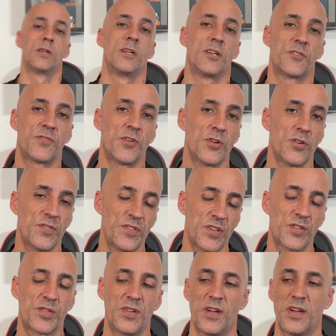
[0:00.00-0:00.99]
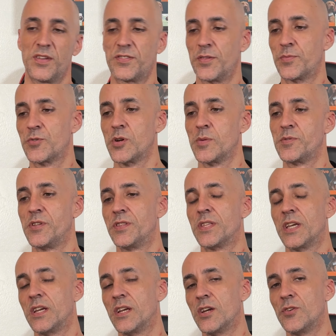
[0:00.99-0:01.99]
Now, as far as this subscription
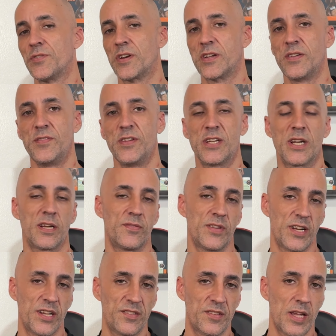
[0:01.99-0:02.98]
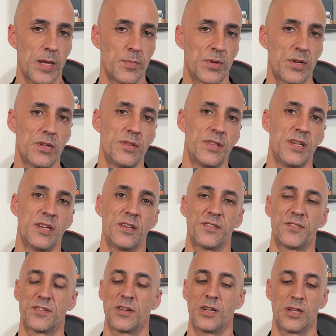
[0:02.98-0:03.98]
thing goes, I'll give you kind of an example of
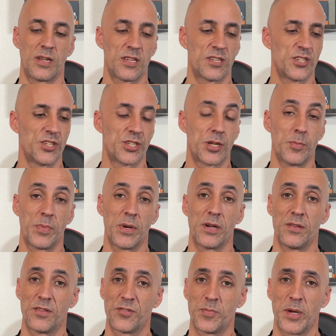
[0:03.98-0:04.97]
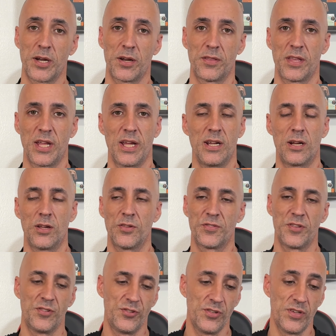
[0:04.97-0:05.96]
this. Let's just compare the SpotOn and the Halo,
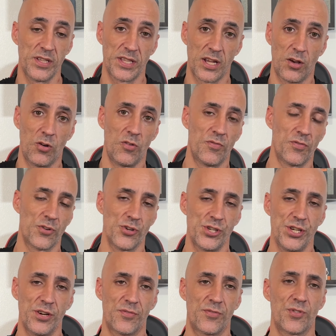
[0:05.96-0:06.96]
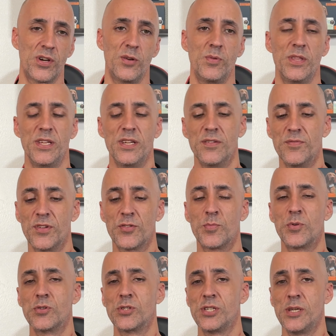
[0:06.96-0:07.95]
since you get that whole first year free with the
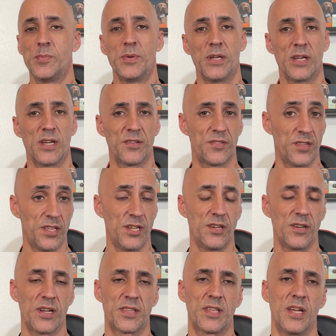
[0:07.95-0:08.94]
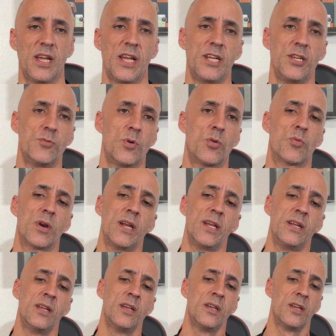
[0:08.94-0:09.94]
invisible GPS, and then you got the annual rate.
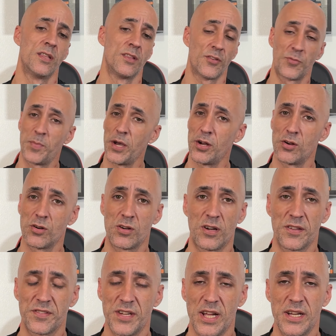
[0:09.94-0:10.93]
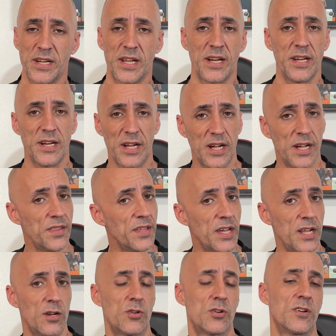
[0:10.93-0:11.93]
The SpotOn costs $9.99, the
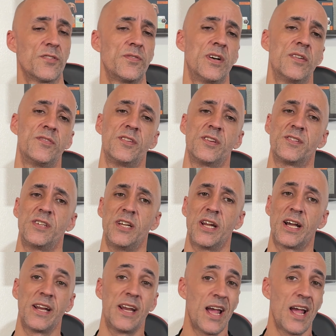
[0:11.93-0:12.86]
Halo costs $5.69.